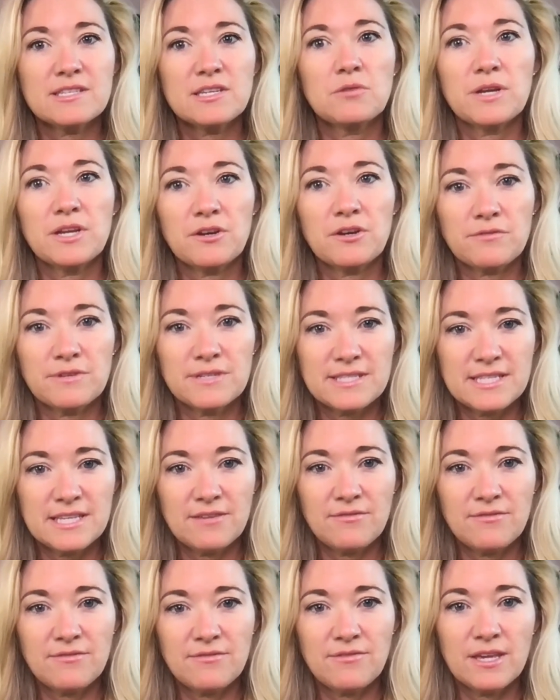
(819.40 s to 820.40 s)
what you're
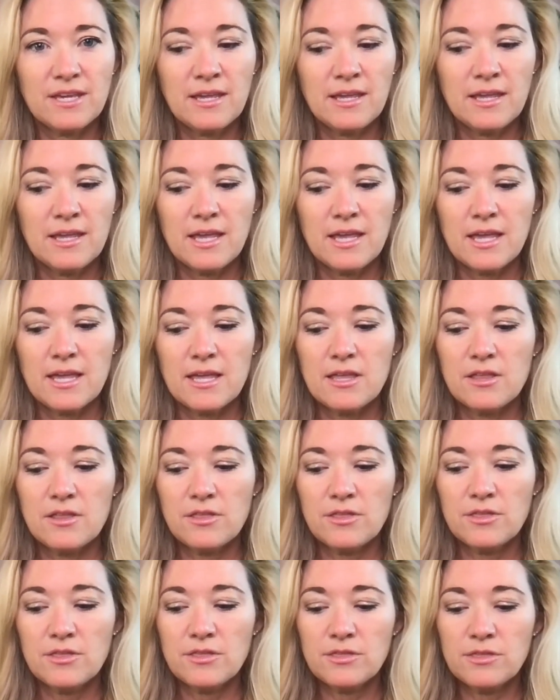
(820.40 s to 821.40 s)
receiving,
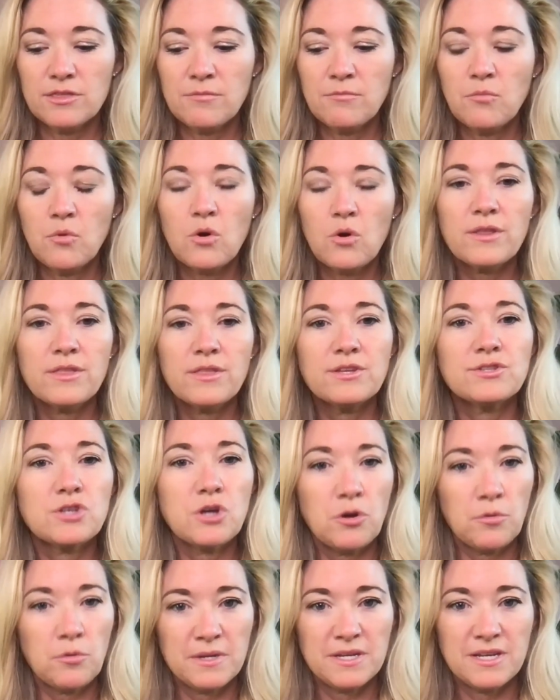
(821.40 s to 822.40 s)
the more that's
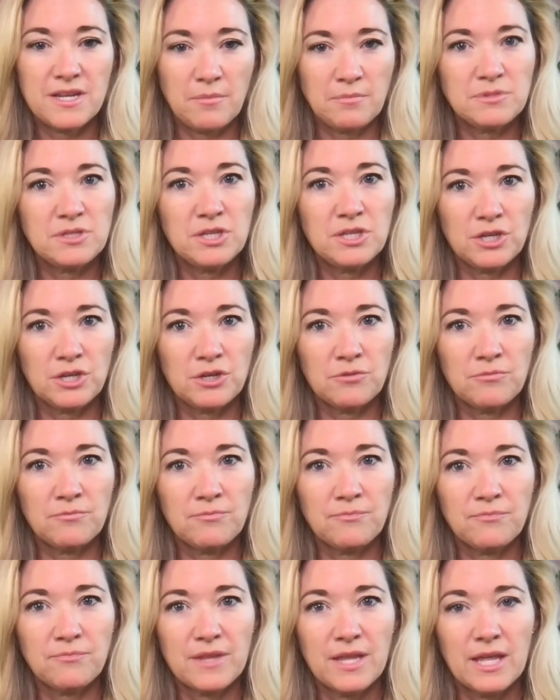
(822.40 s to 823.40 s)
opened up to you.
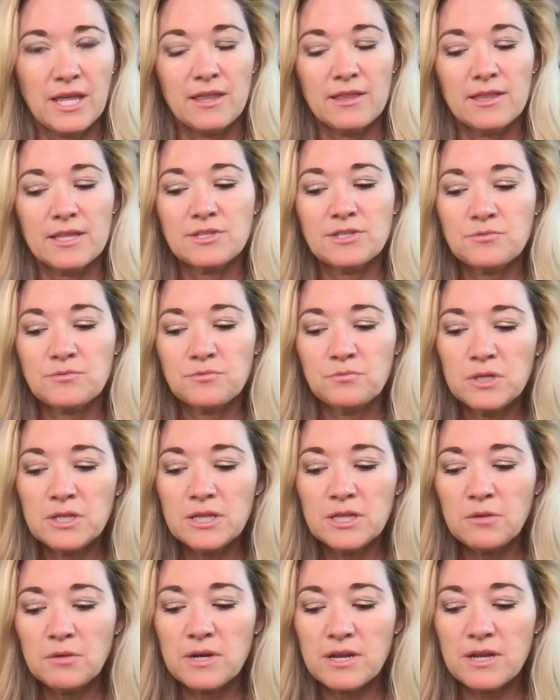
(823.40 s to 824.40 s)
That's
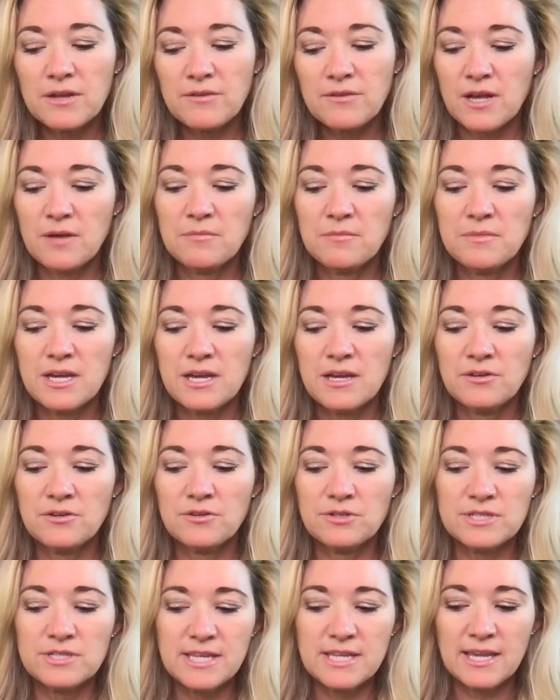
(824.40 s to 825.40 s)
really what I've come to
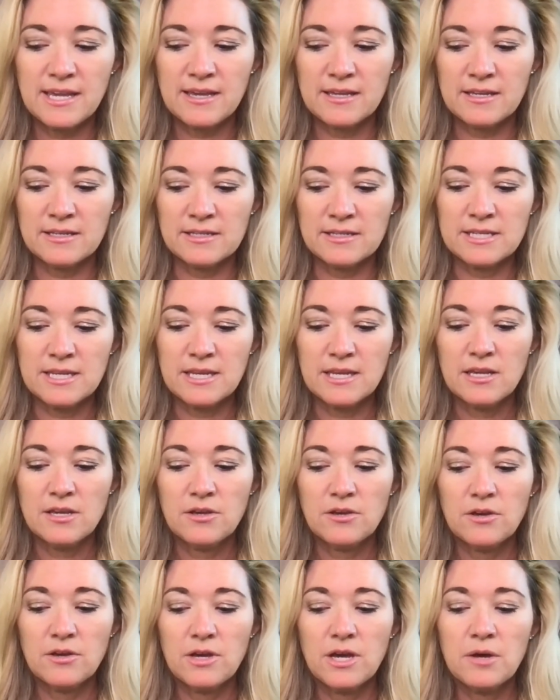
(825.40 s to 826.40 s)
understand
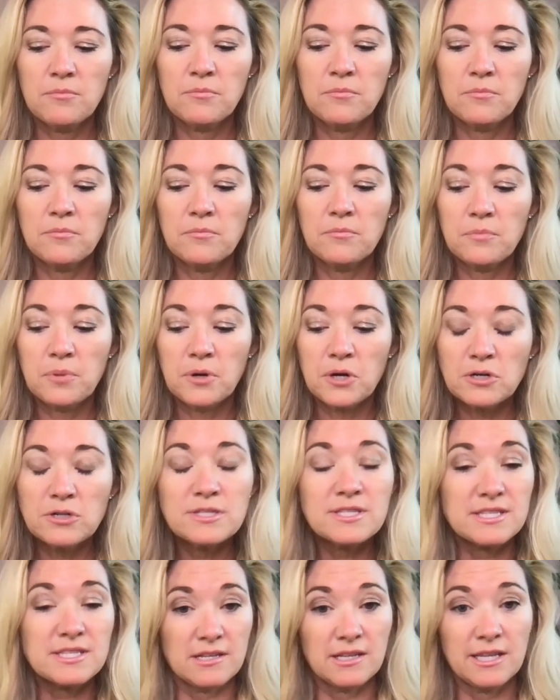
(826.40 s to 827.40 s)

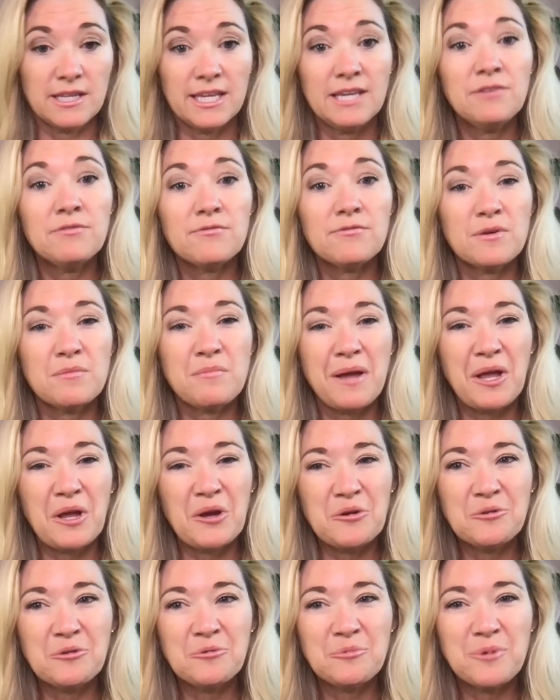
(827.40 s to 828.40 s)
personally from my
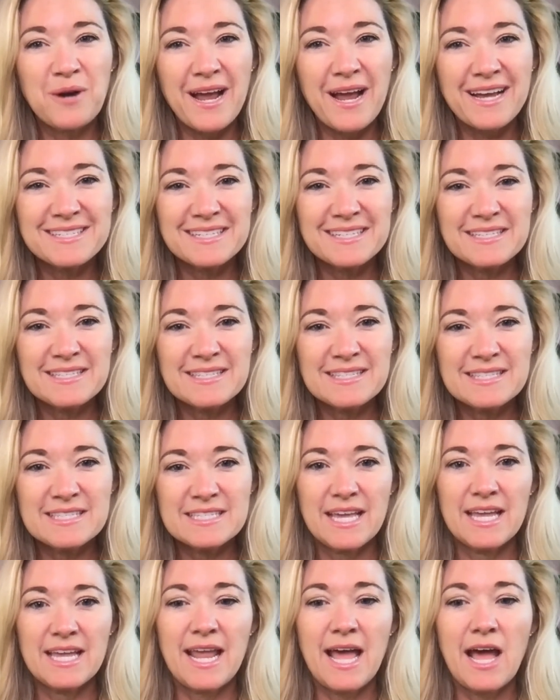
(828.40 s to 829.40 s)
own practice
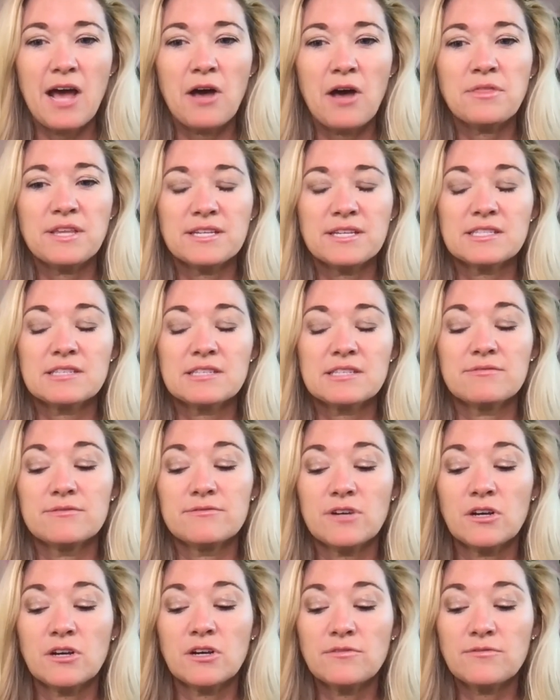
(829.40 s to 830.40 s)
and how things have
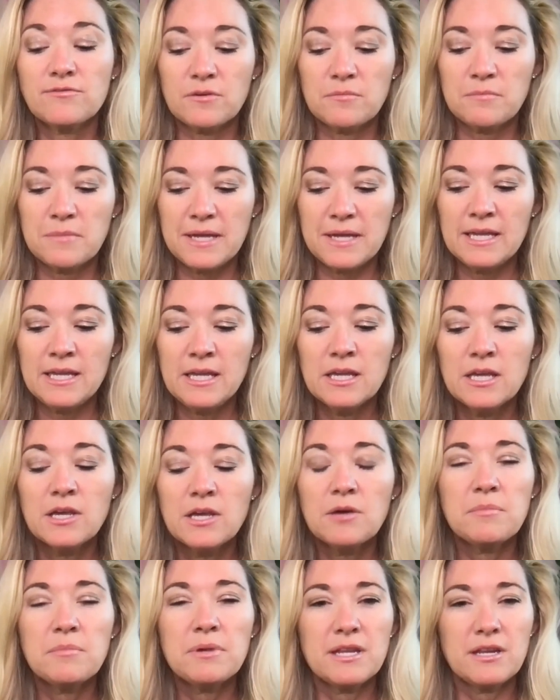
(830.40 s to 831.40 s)
evolved for me,
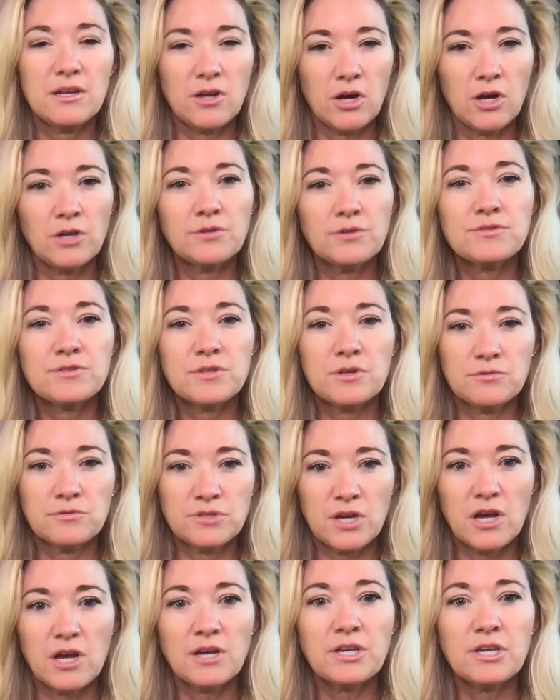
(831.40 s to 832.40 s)
but in also
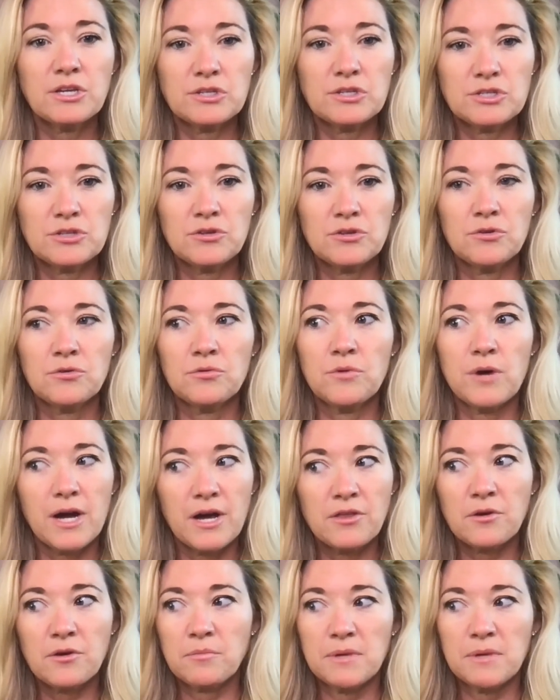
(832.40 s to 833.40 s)
talking to
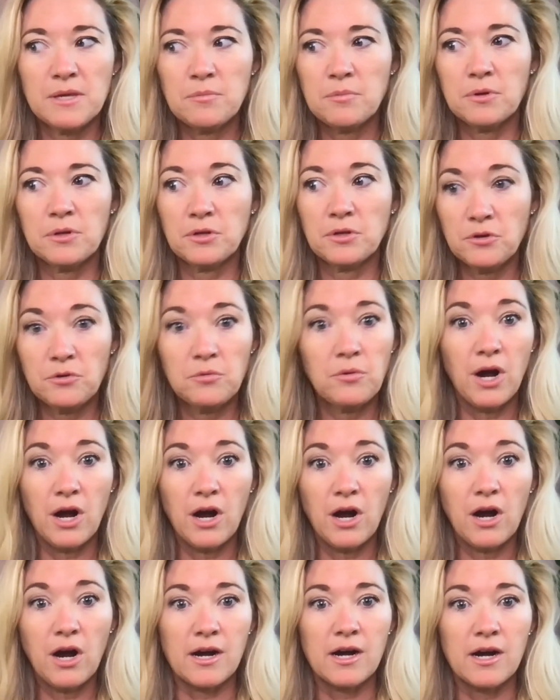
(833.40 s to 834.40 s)
other people who
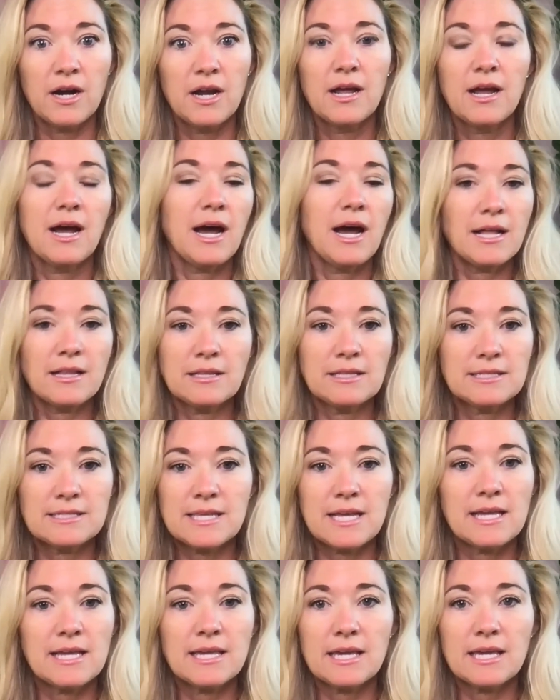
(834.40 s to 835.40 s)
are highly
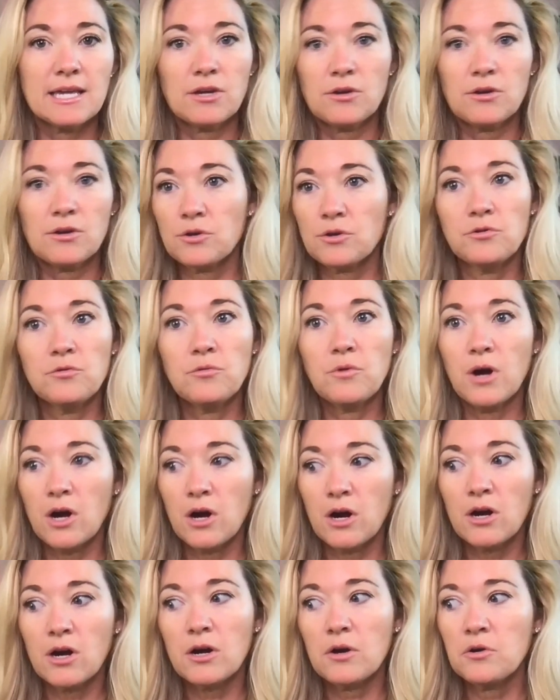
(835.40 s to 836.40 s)
psychic or who
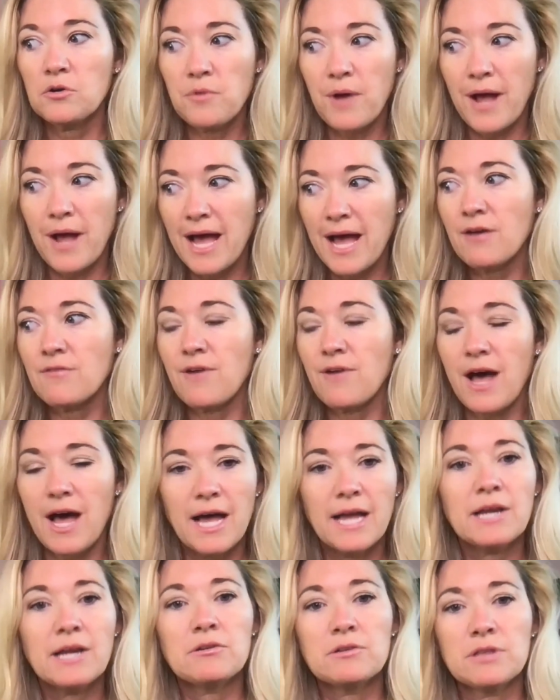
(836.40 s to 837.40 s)
have
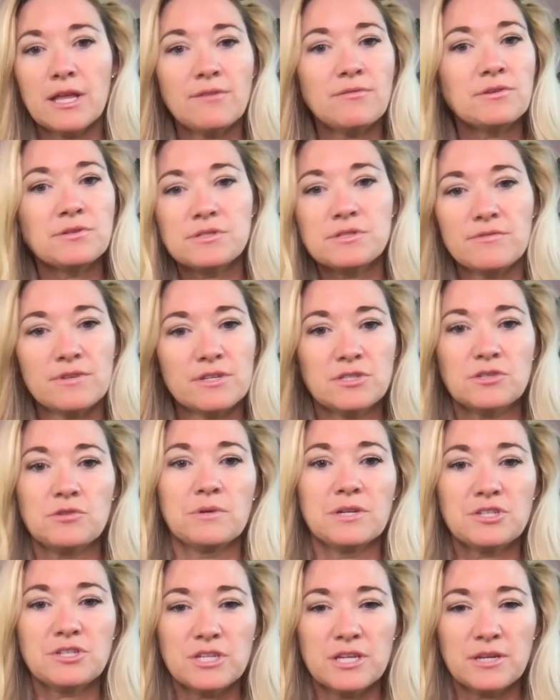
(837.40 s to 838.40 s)
higher levels of
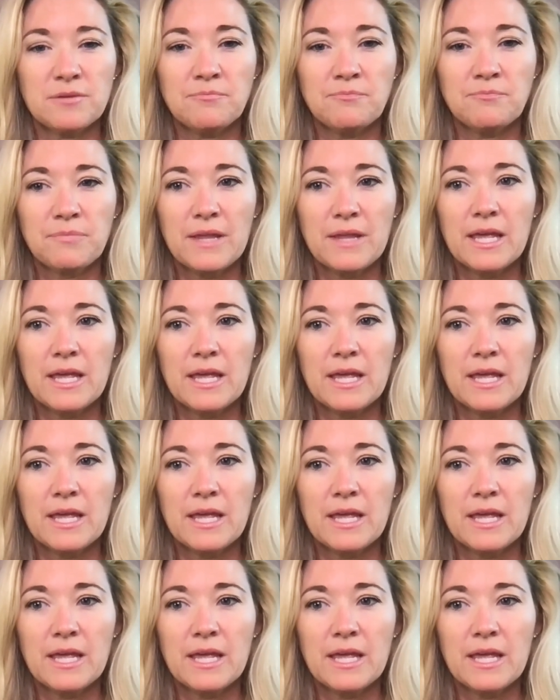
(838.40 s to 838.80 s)
intuition.